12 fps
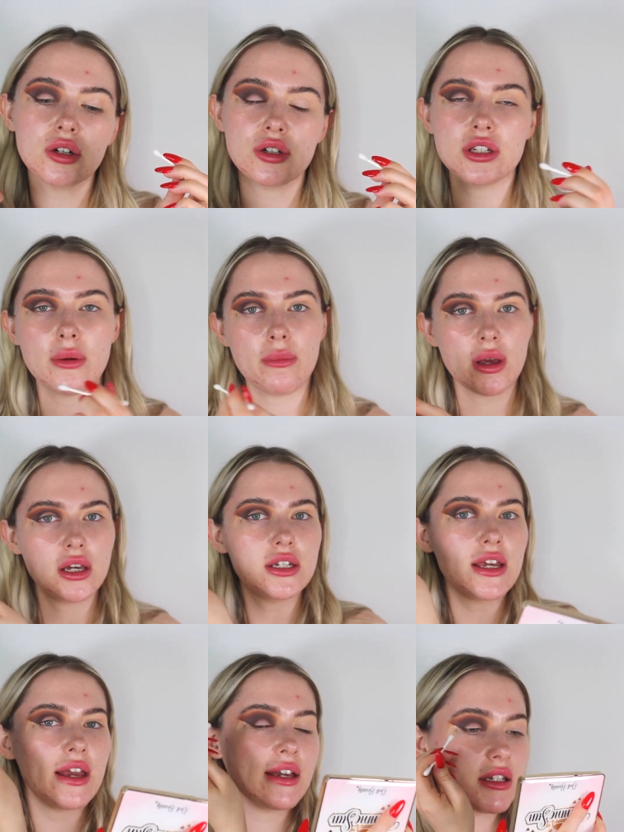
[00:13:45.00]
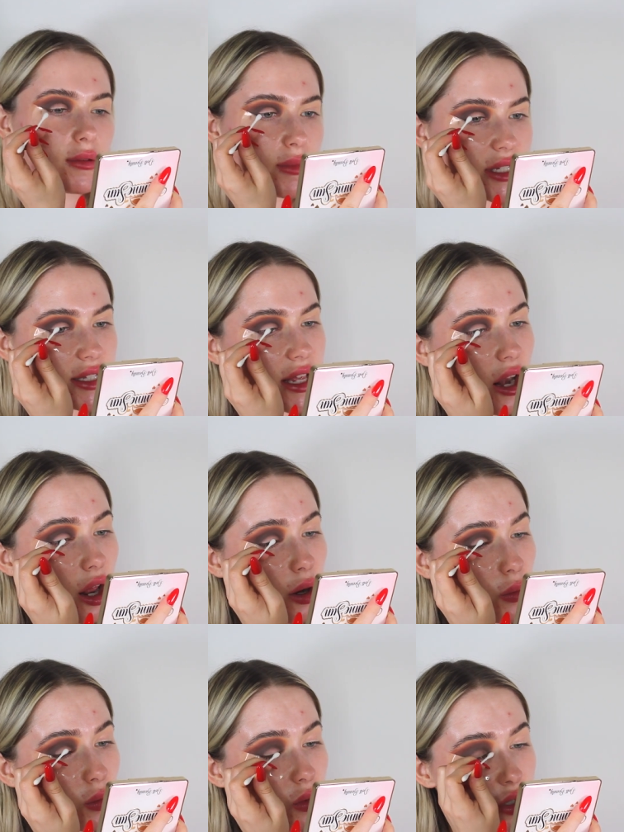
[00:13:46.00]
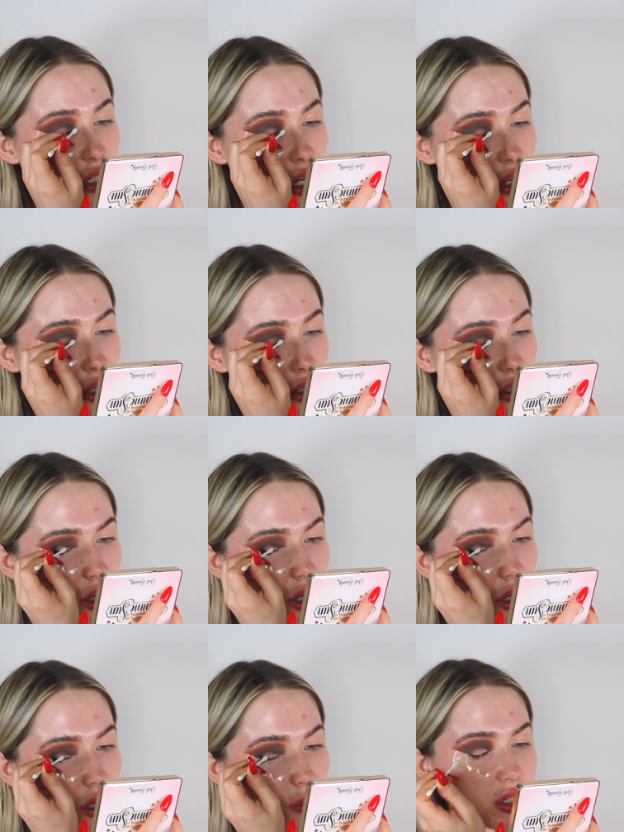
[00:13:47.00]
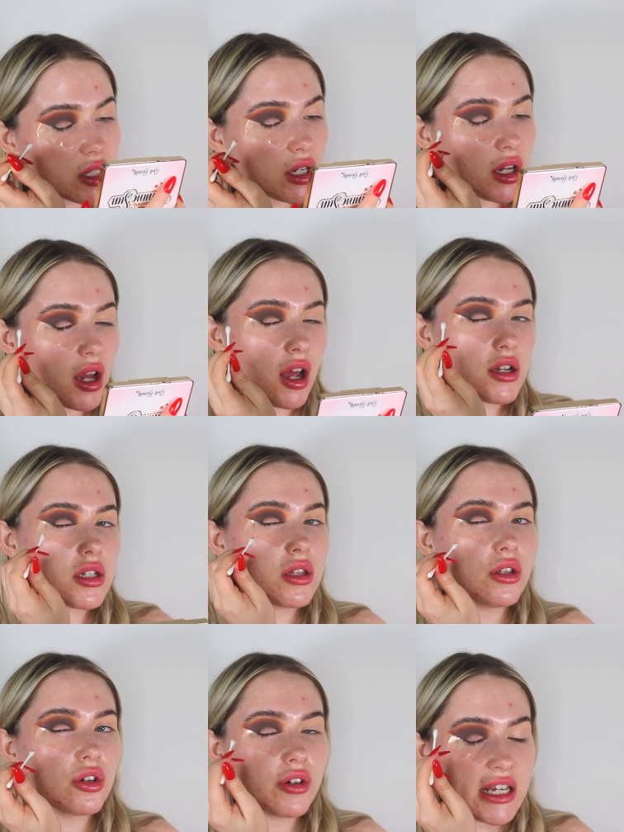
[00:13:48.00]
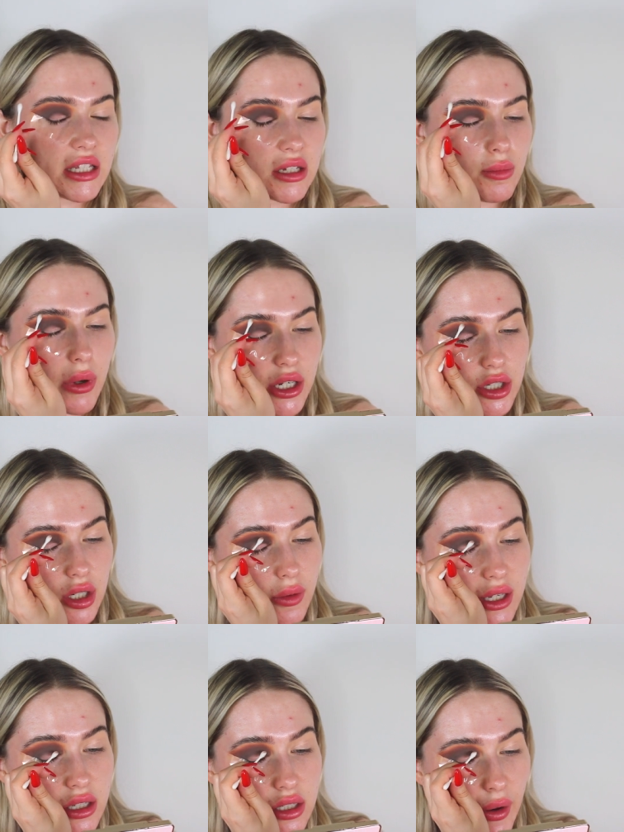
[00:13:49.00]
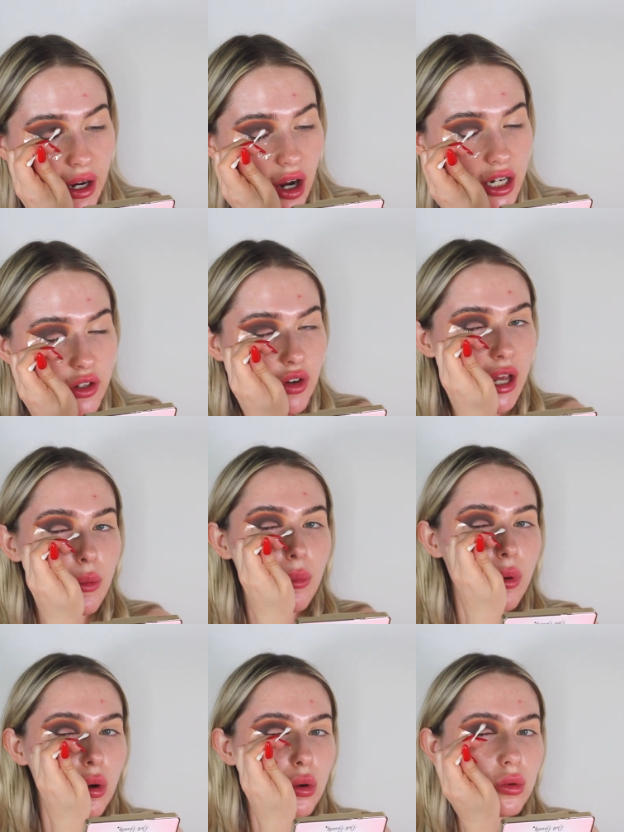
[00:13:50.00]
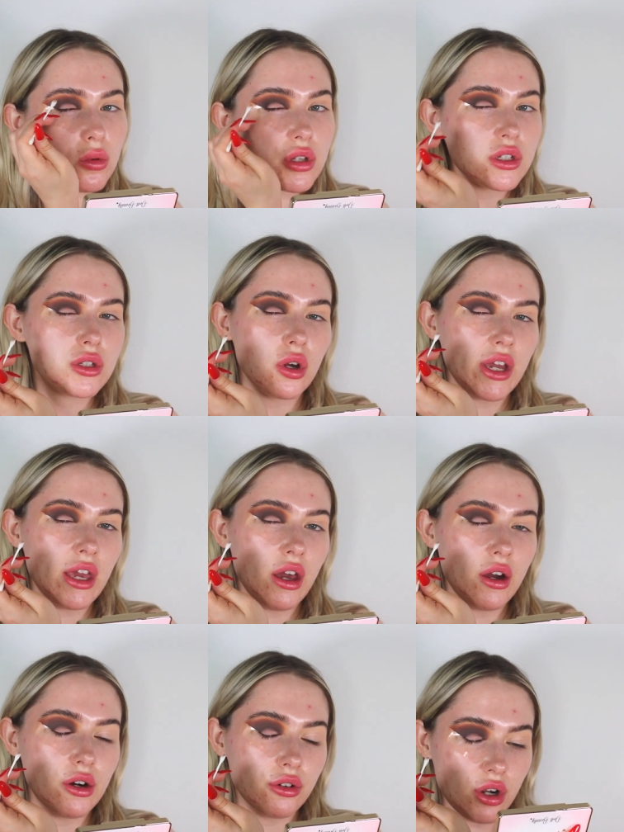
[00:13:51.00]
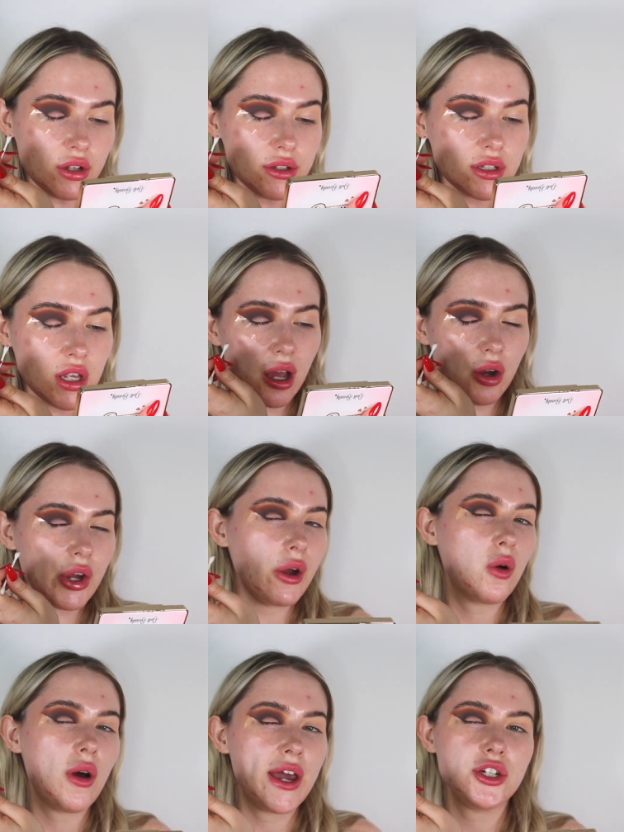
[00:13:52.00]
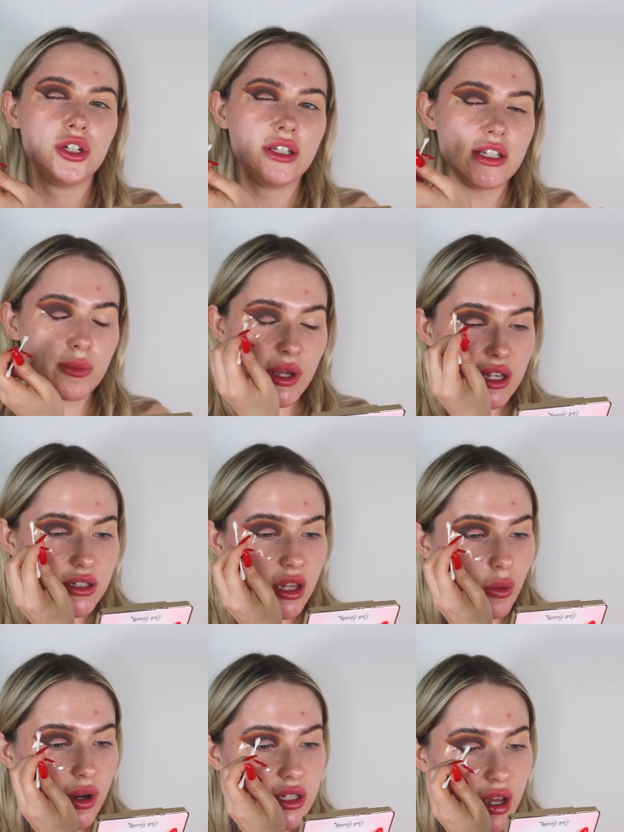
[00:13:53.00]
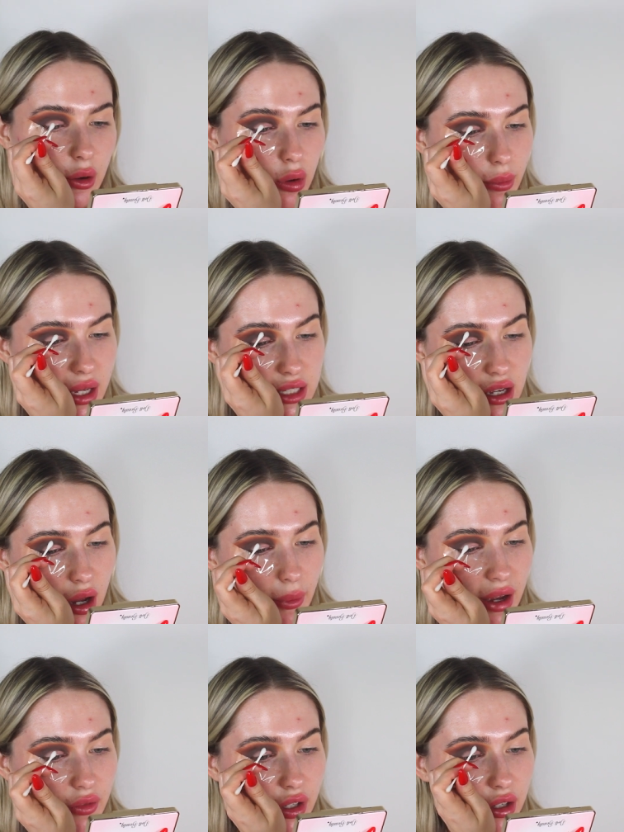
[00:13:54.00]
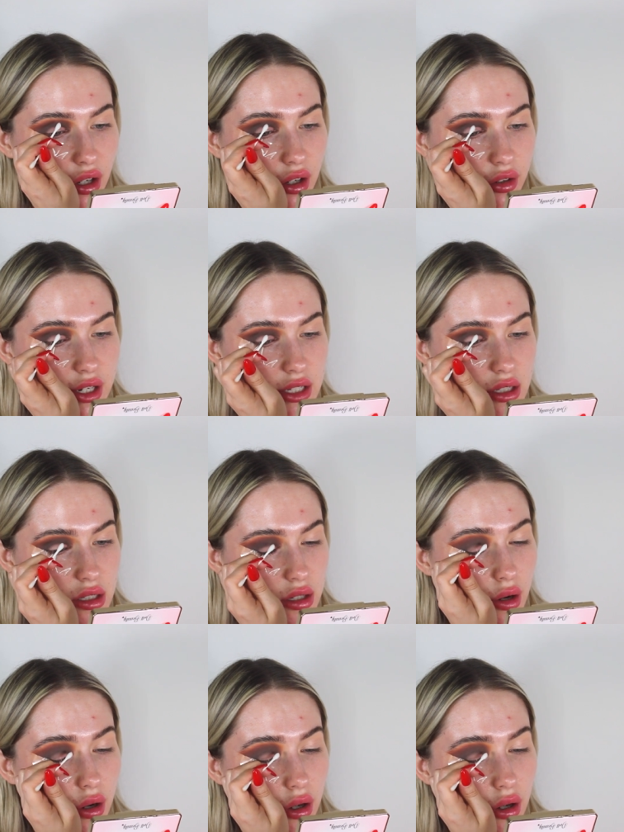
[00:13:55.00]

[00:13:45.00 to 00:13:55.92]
cotton bud and micellar water, and I'm just going to cut the crease. And by doing so, I kind of like pull the socket across. I'll go quiet during this because otherwise I will mess it up. I haven't done a cut crease in so